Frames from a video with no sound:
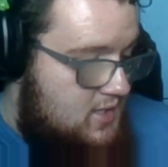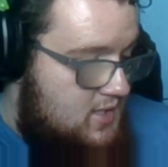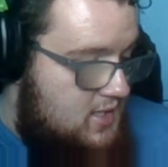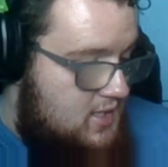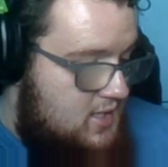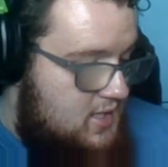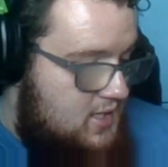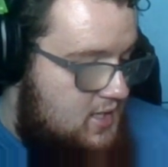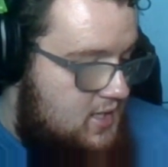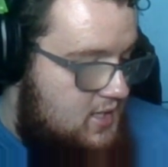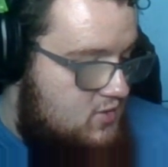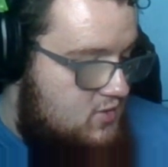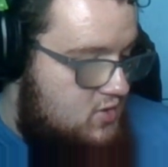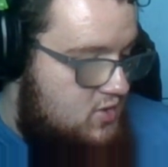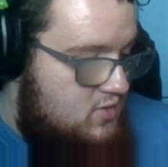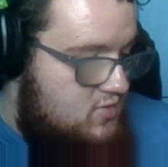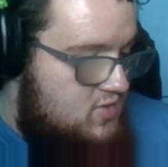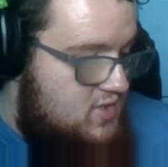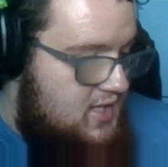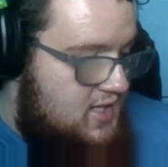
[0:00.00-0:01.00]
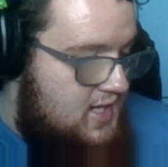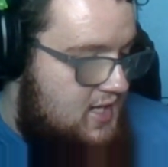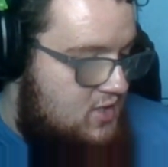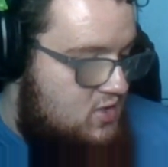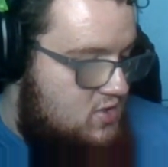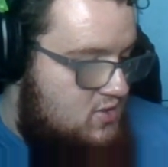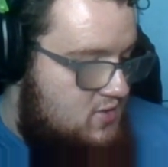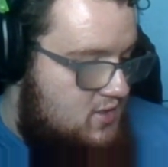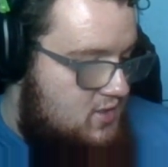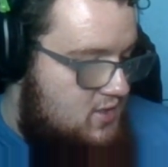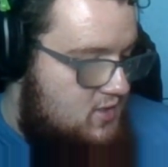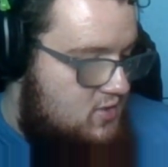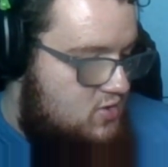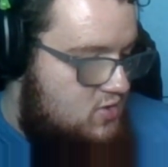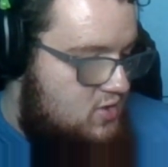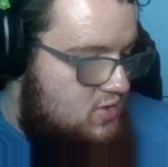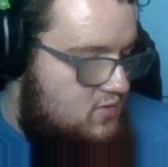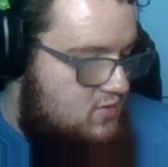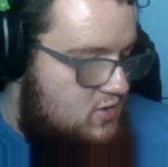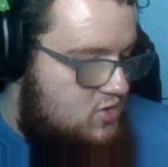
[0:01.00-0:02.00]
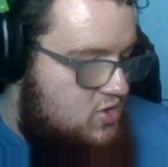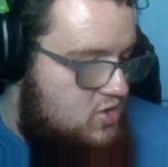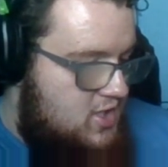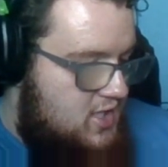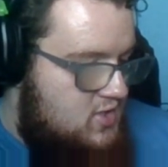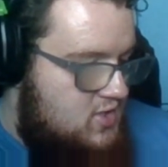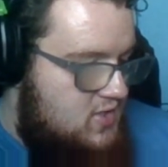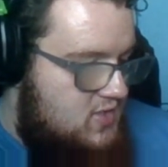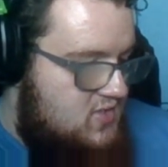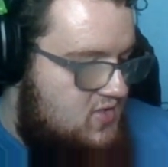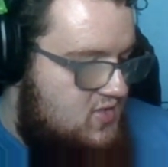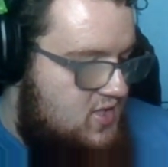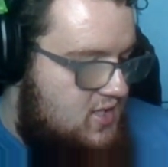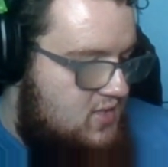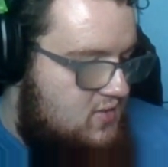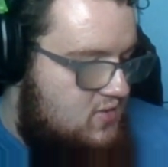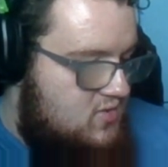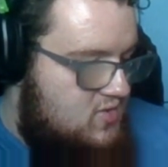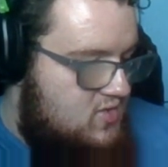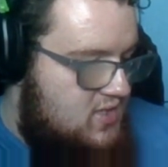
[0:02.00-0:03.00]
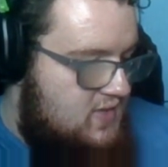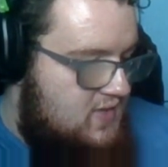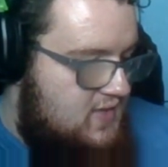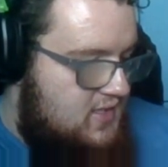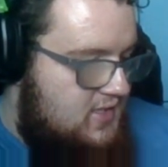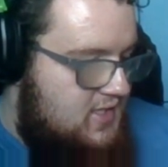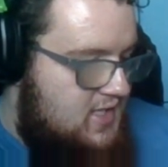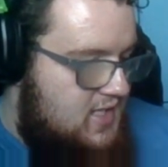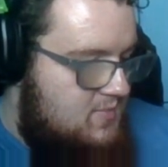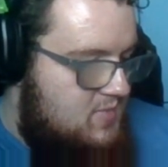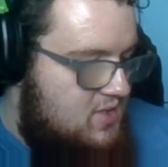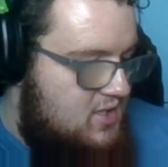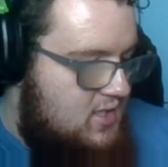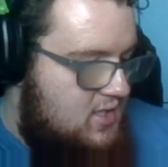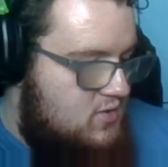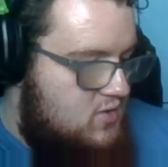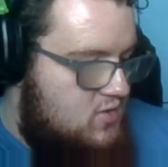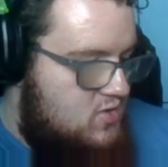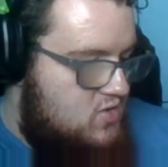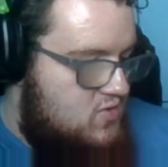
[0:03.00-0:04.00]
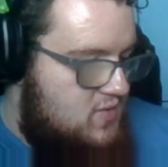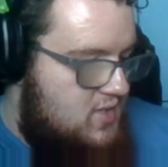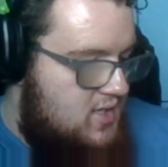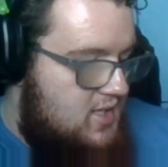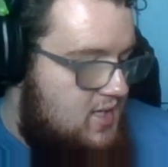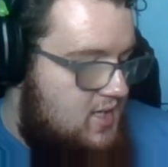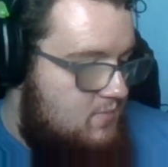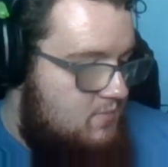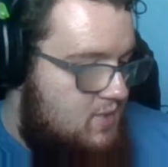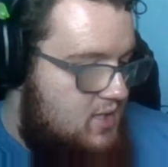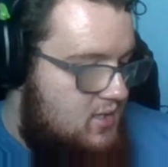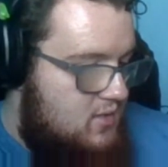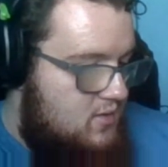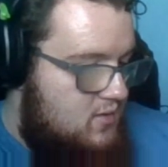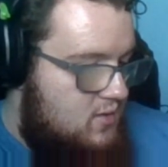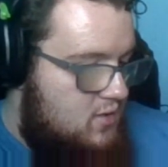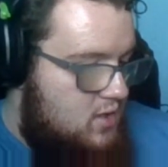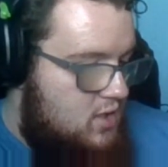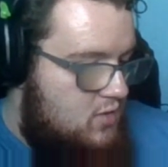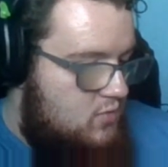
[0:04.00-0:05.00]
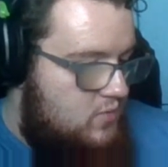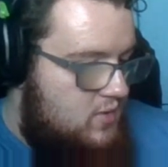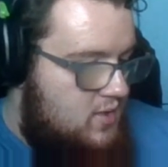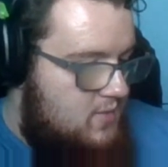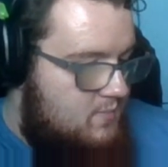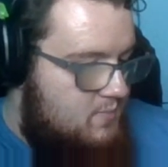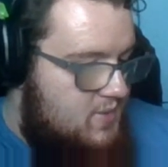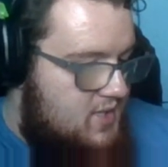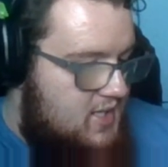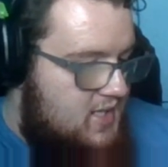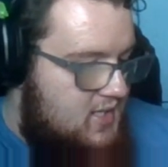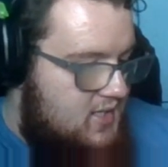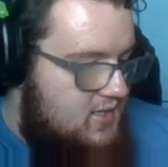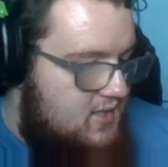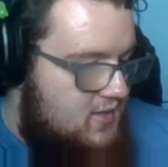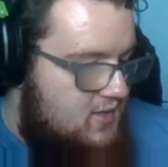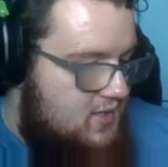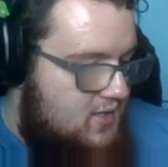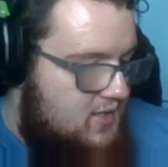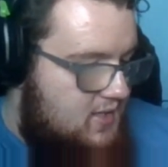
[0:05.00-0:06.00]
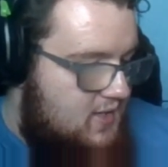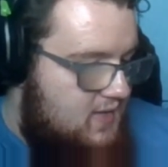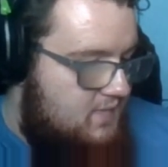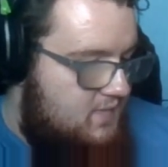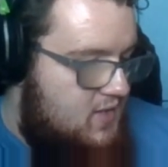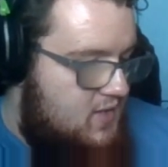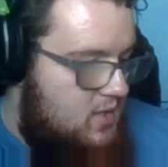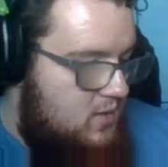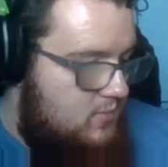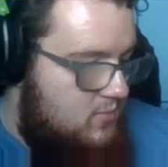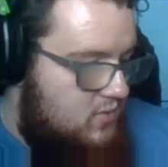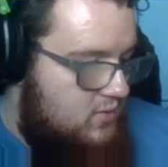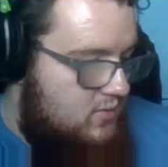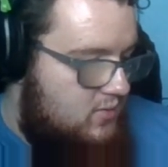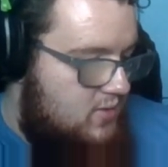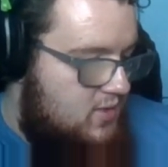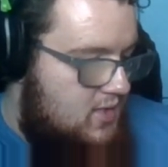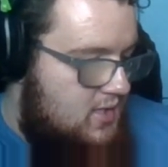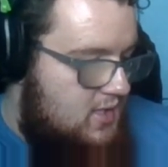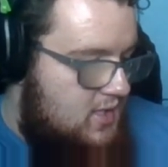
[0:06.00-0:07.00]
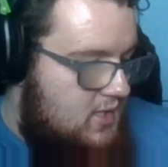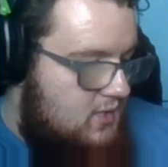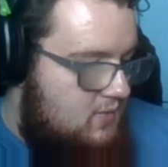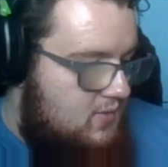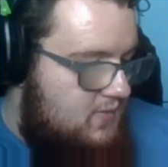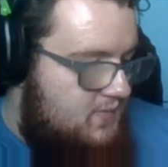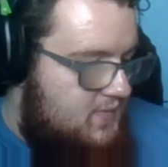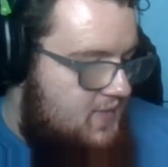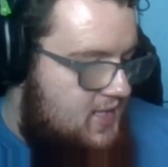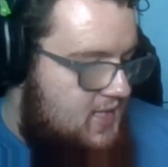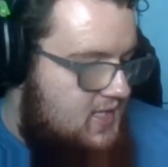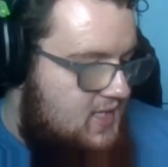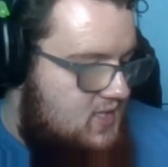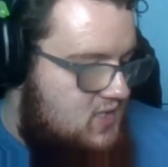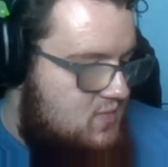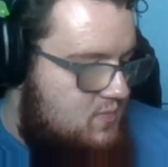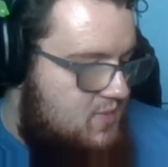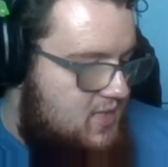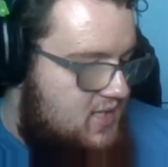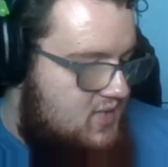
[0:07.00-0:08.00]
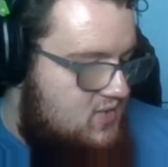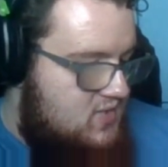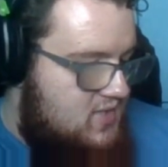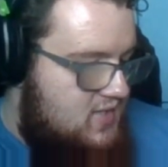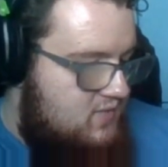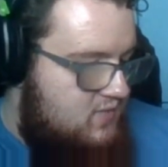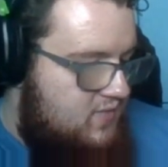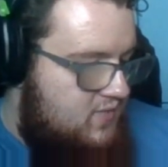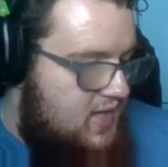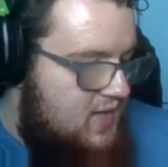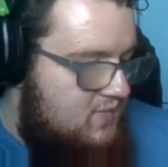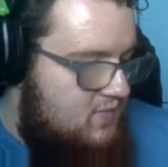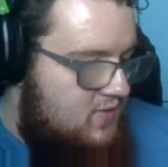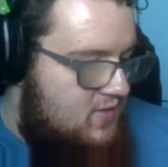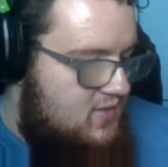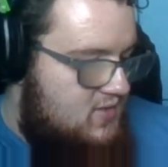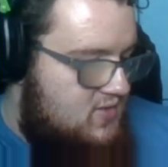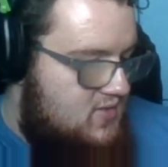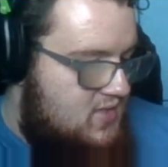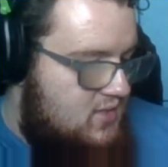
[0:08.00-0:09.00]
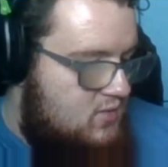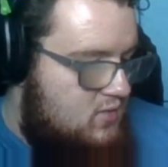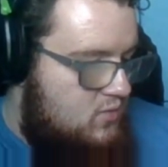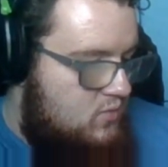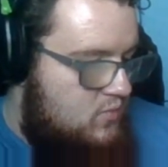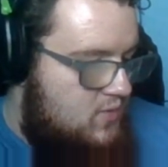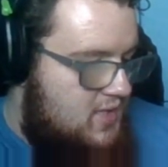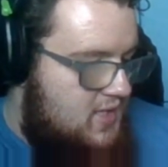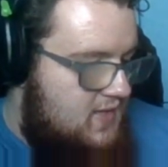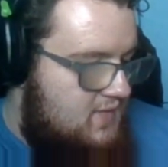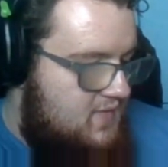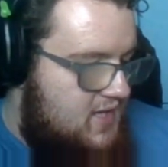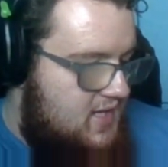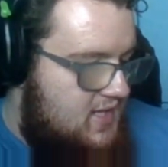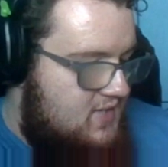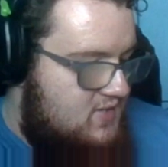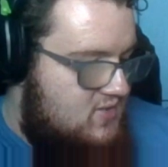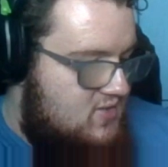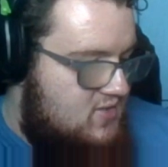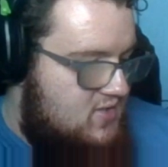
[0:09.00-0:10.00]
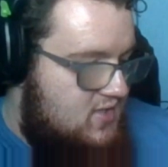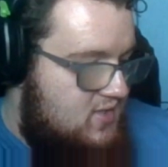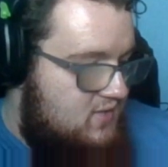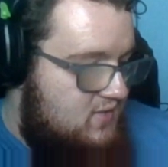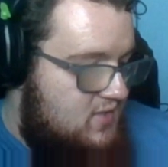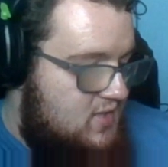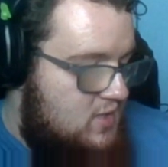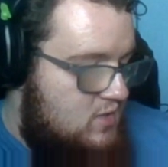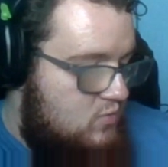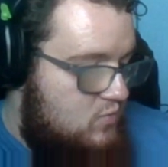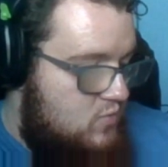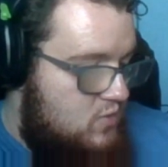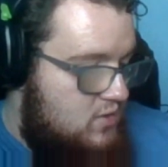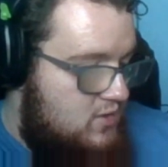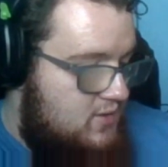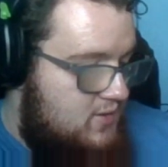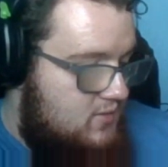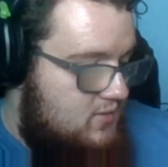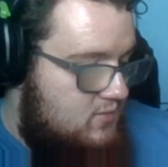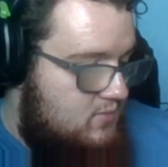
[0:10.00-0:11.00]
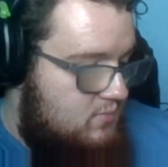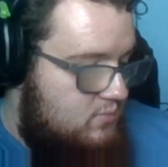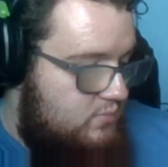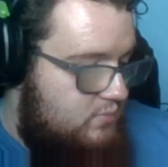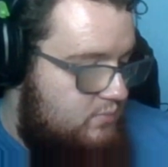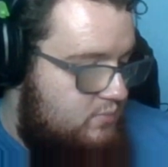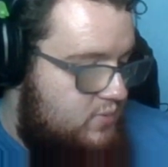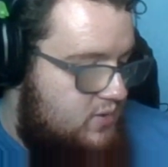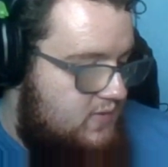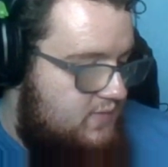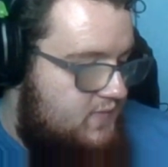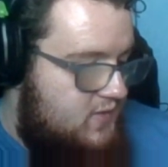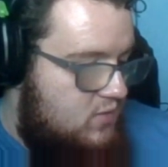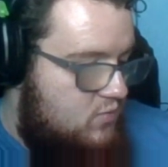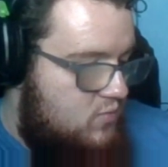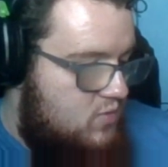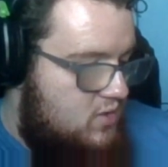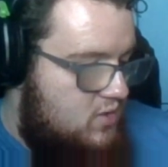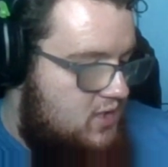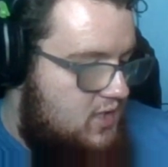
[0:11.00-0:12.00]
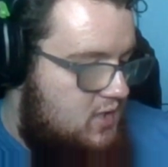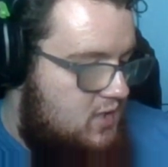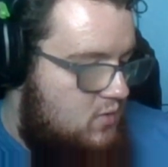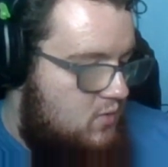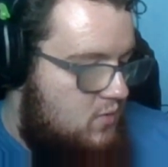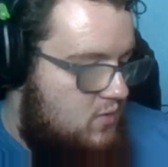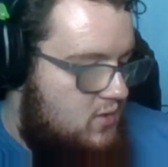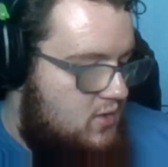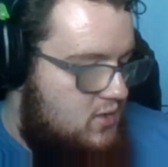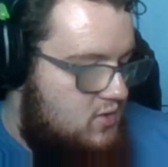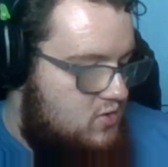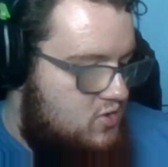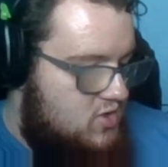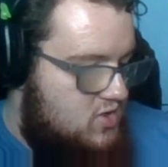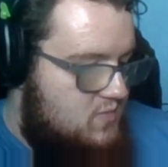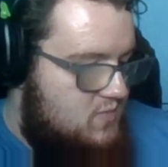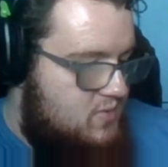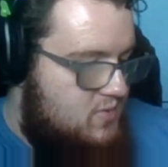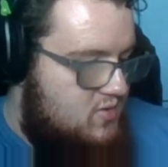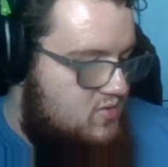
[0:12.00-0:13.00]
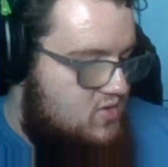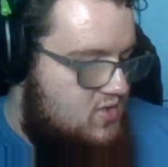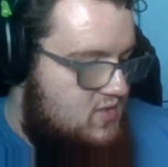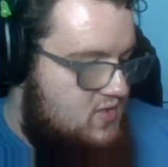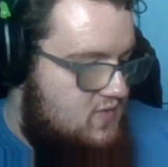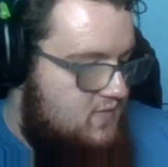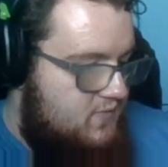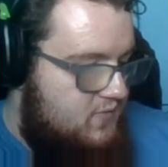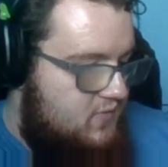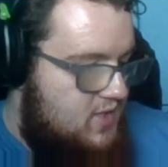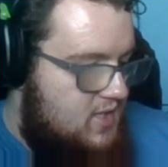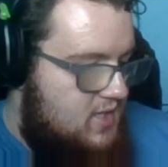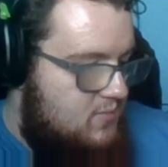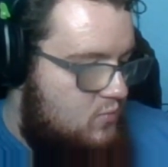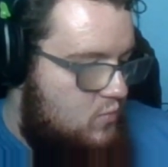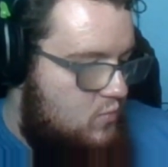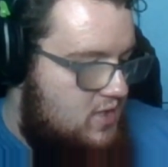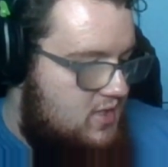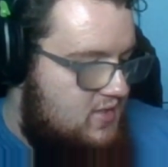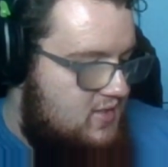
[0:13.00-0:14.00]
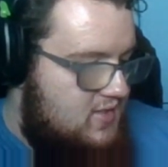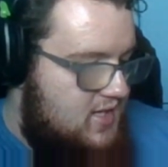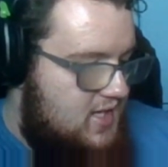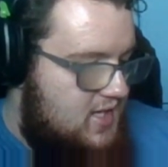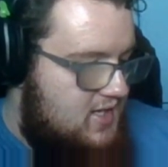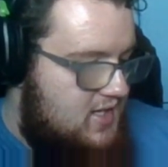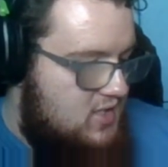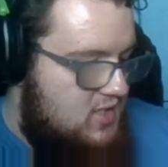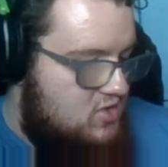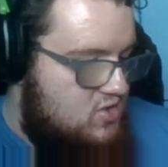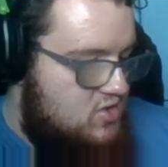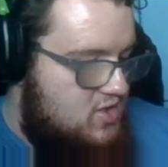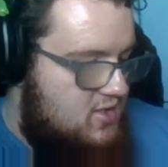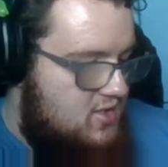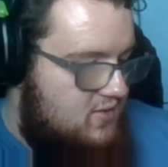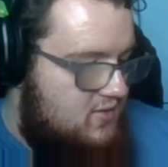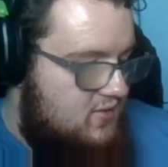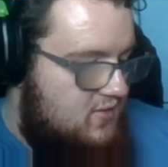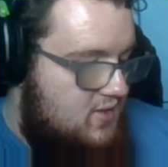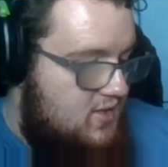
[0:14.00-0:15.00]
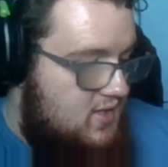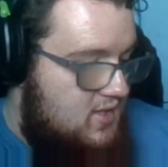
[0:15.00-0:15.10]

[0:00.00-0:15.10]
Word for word: Uh, due to ex- uh, due to changing standards in the gaming industry and better hardware being available, we think it's best if every single Wii that is still in work perfect working order just bursts into flame one day next year,"